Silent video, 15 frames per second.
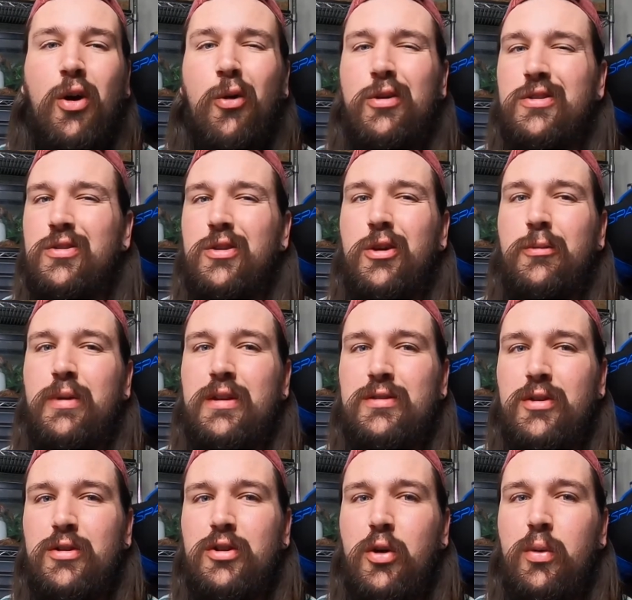Always do your
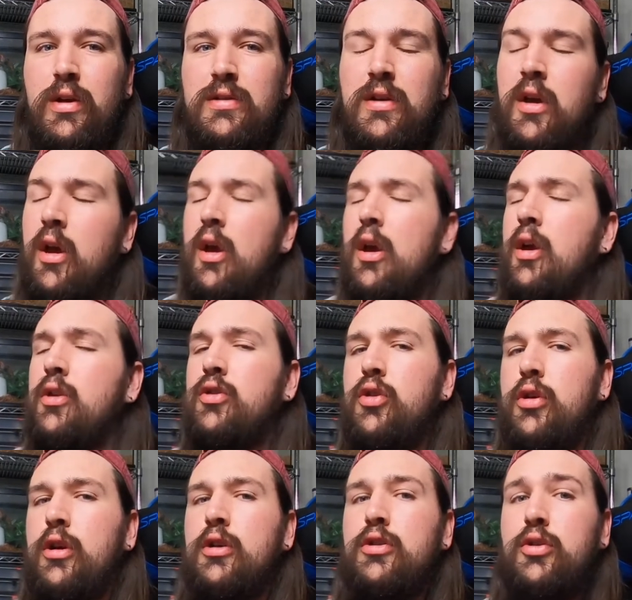research, always do
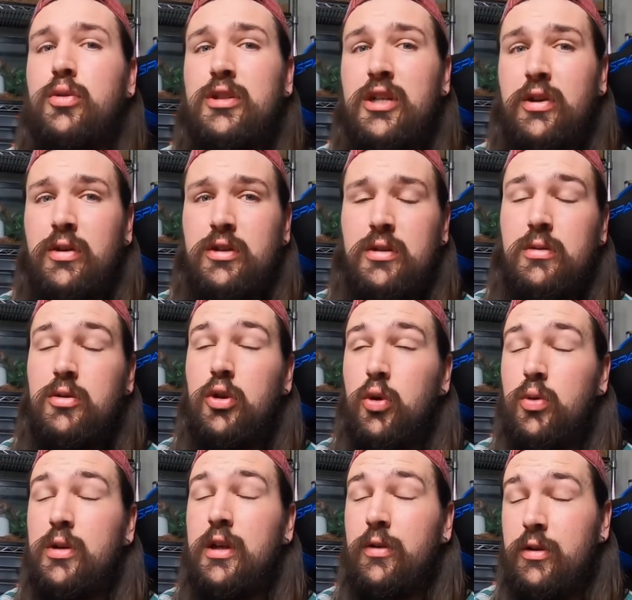your
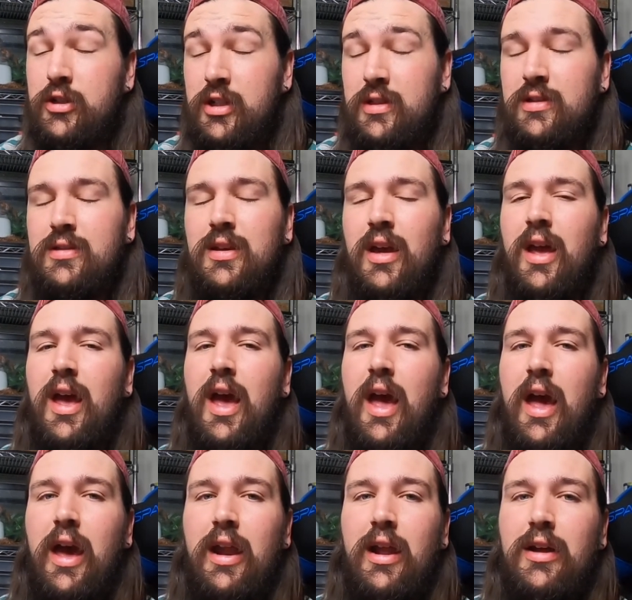due diligence
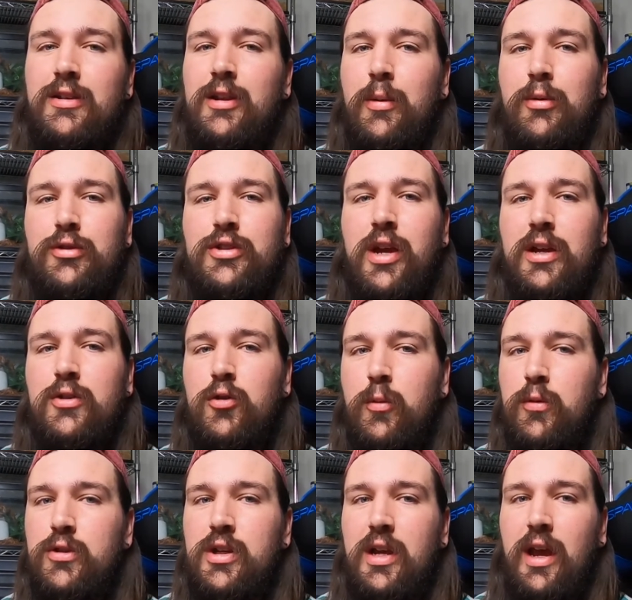and double check,
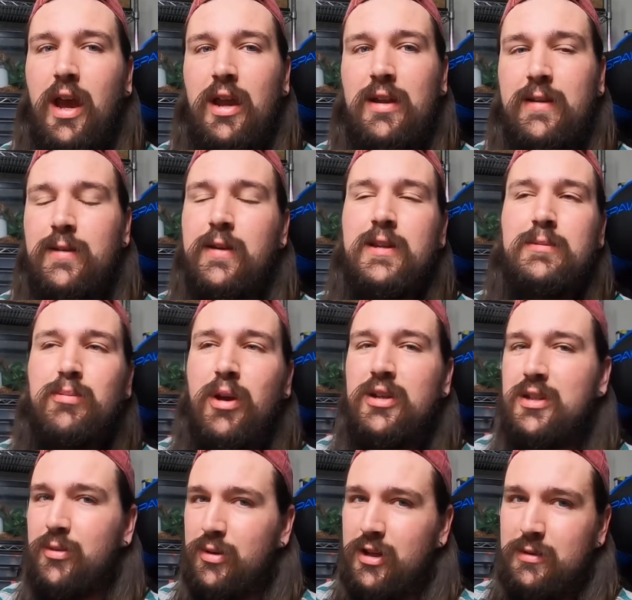triple check anything,
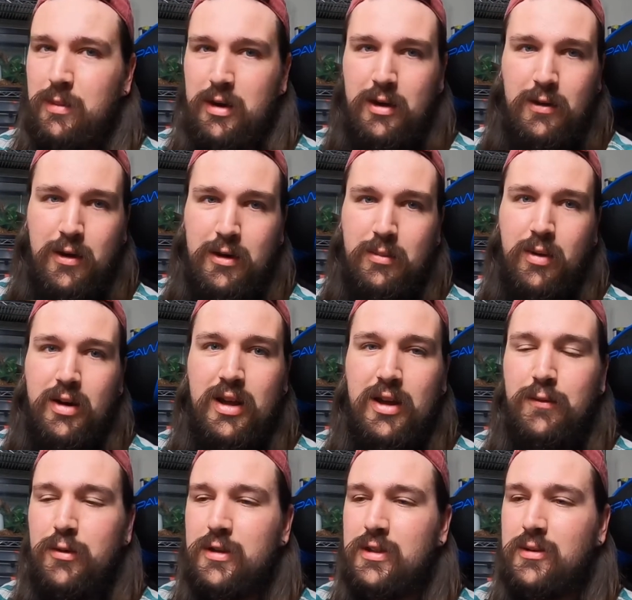especially when you're spending a lot of
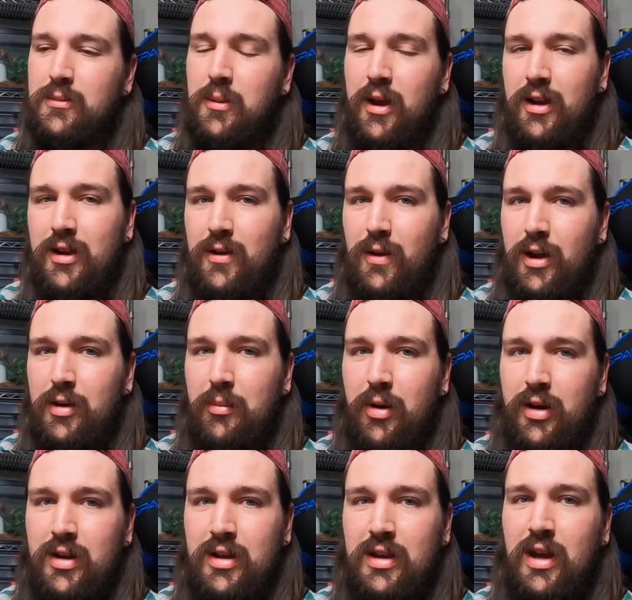If you're spending a lot of
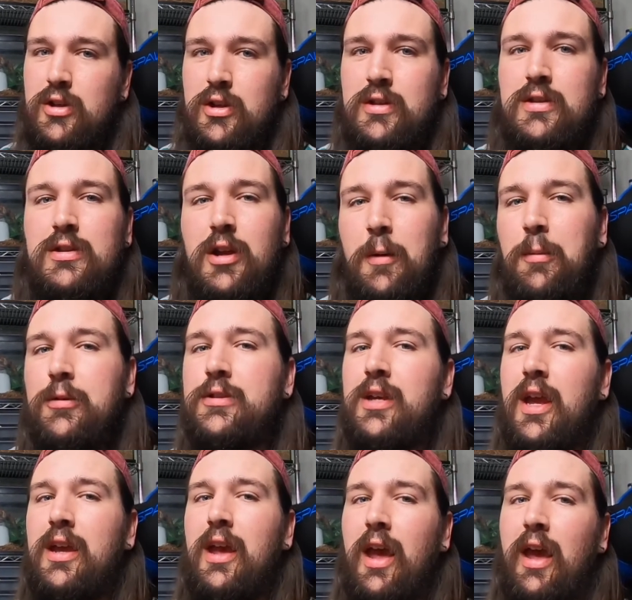money, just double
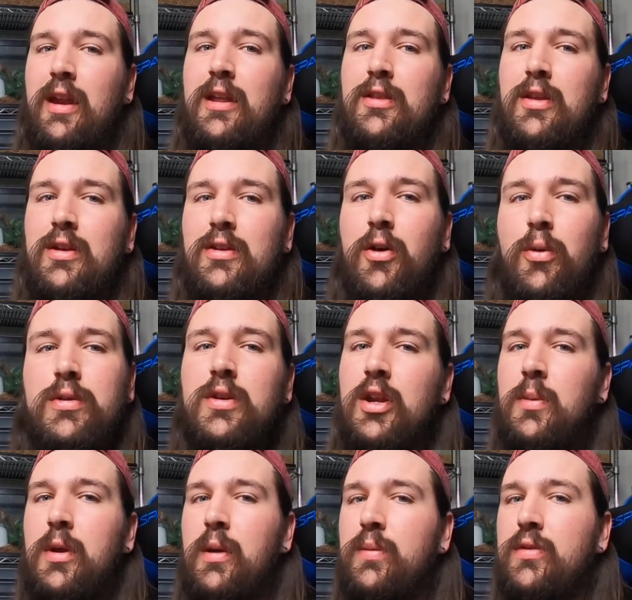check anything. No one's going
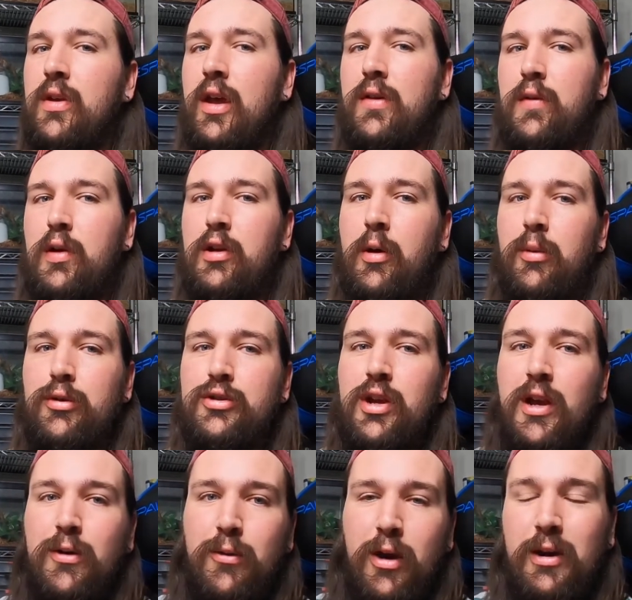to be upset if you double
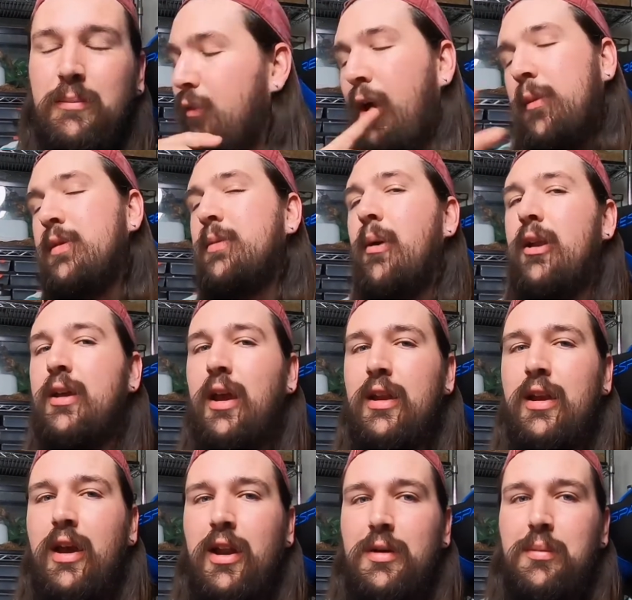check, right? If I'm spending
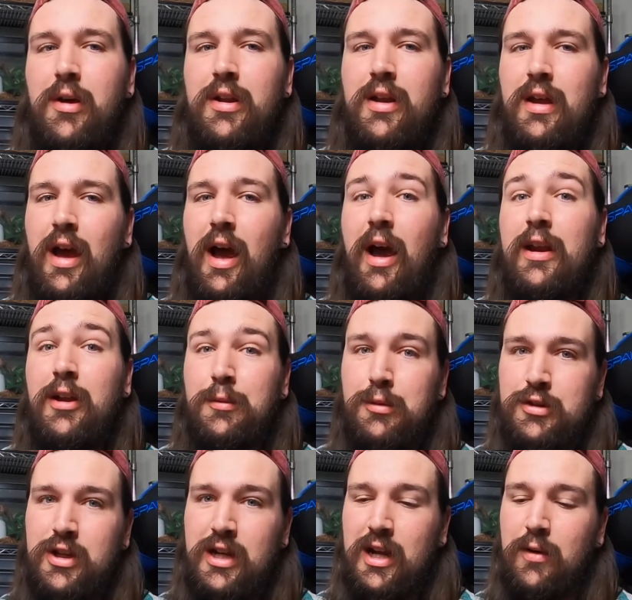any kind of money, I double
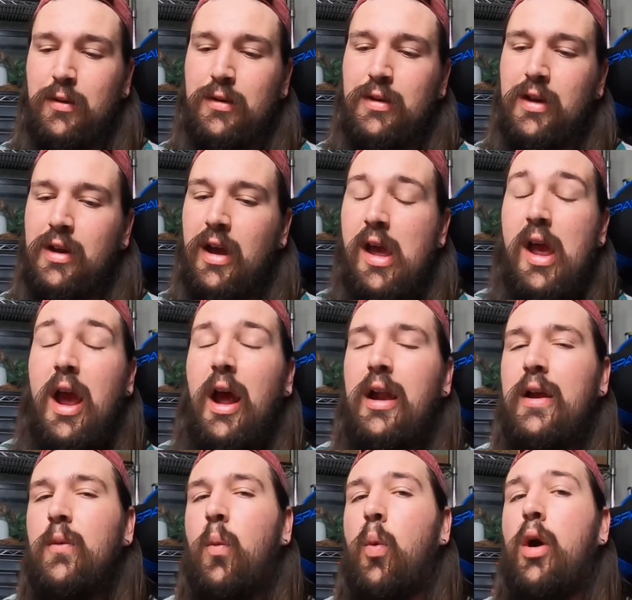check everything, and
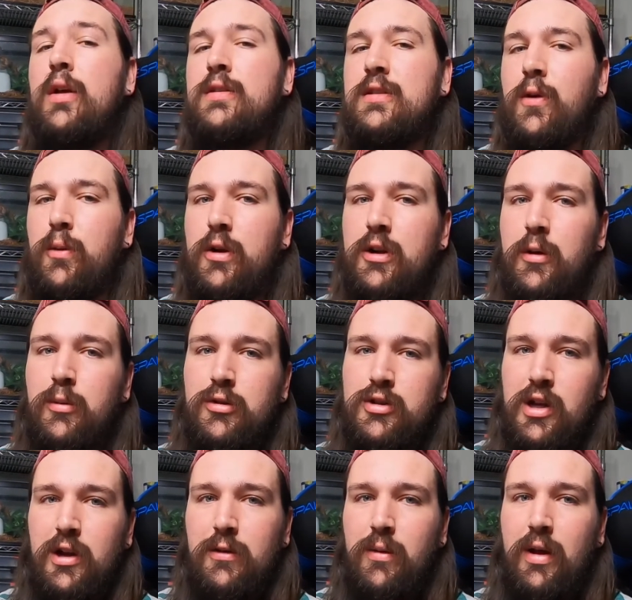I'd want someone to double
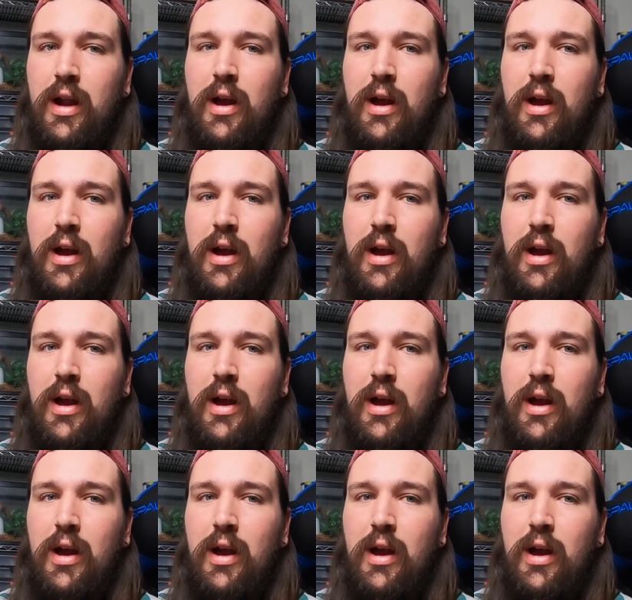check, right?